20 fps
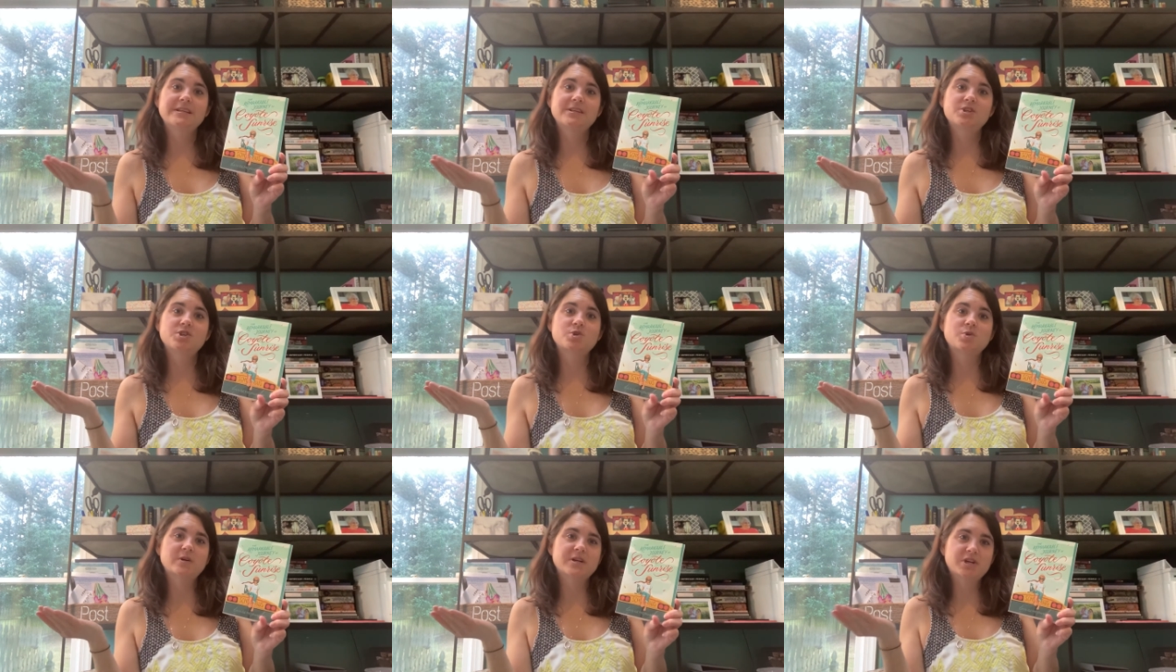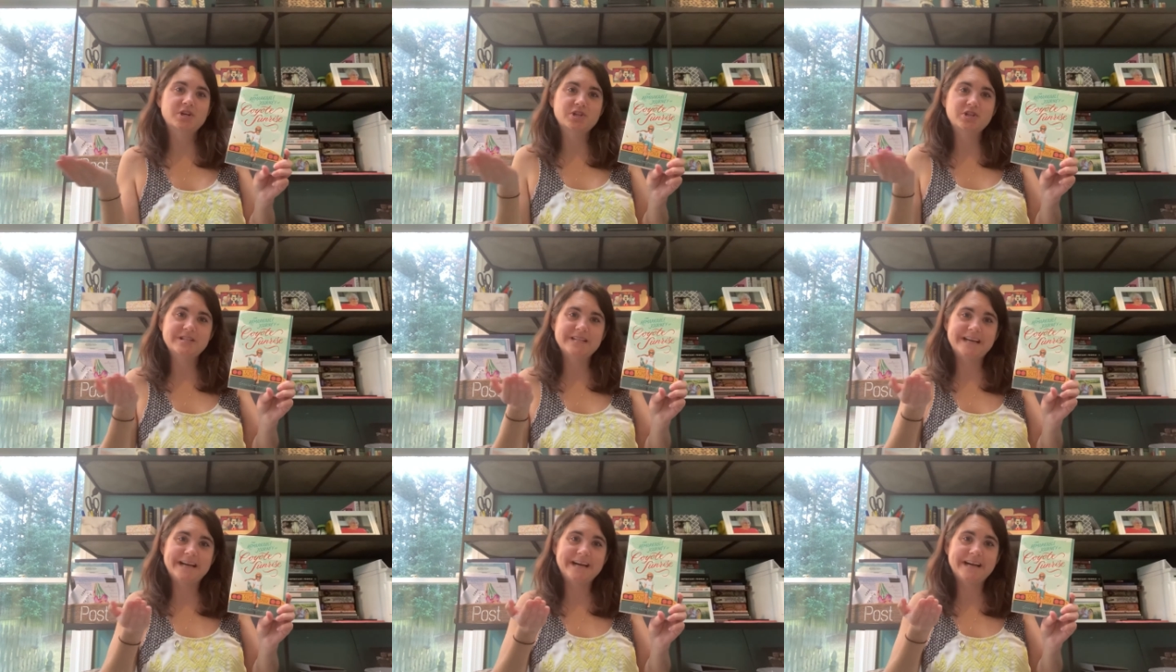trick
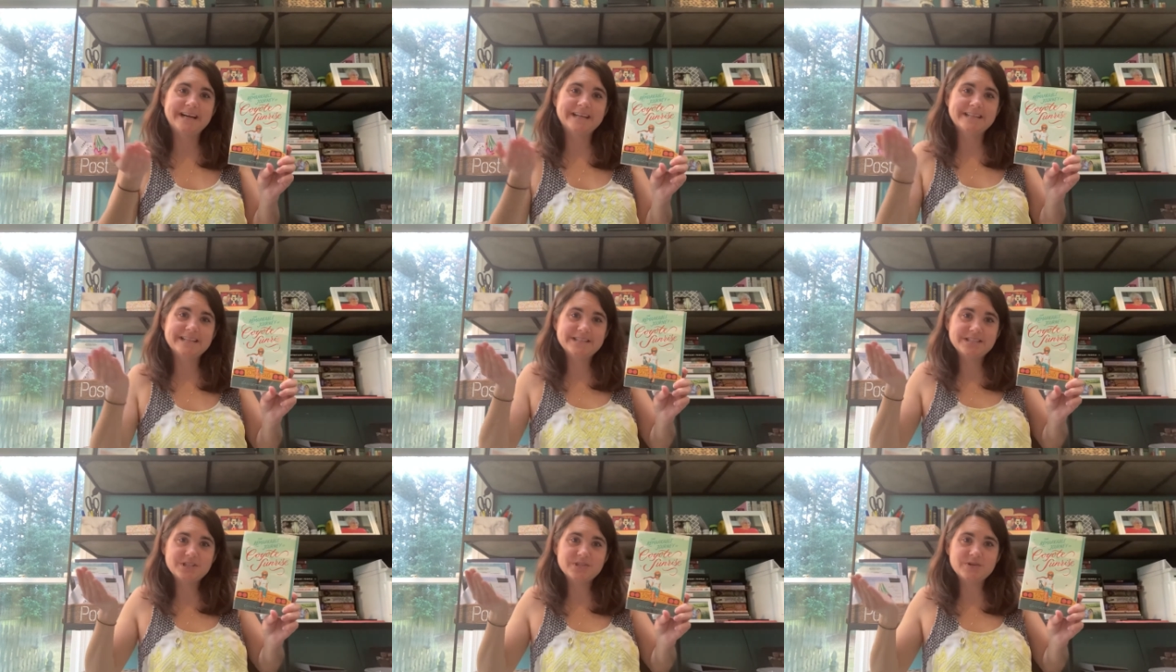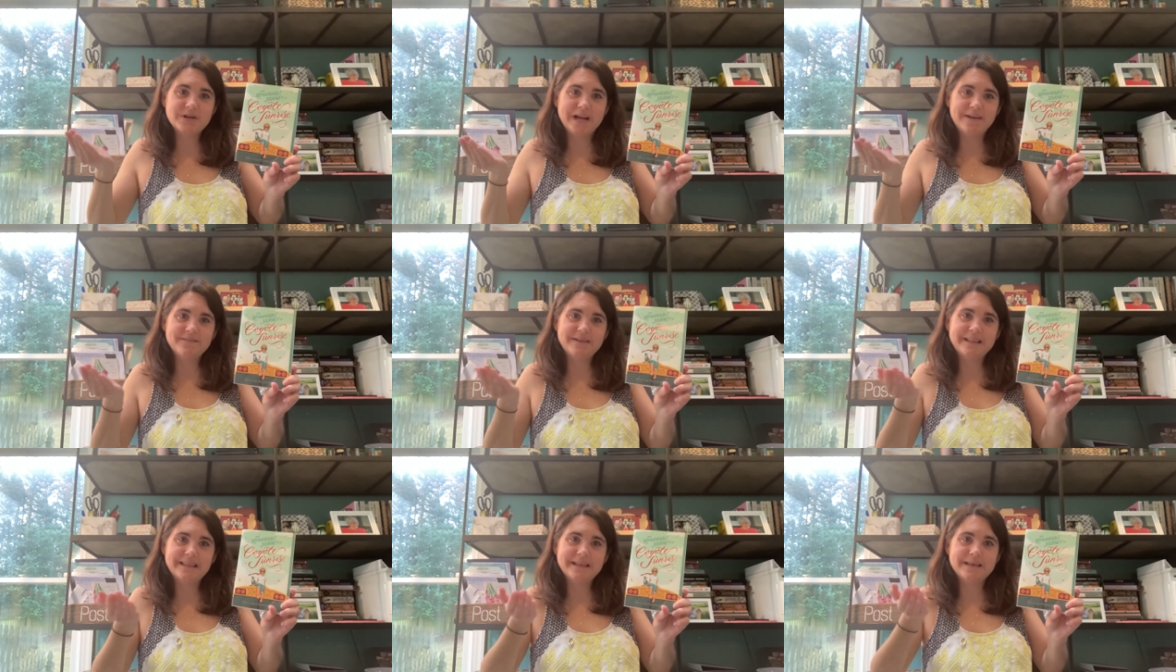her dad into
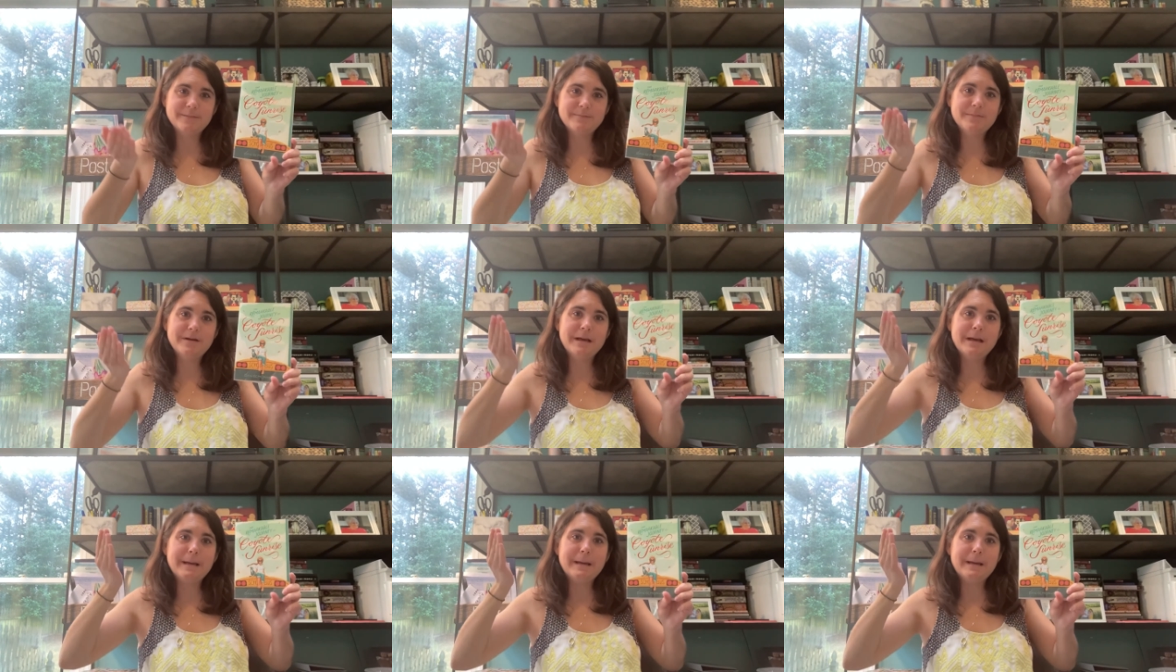driving them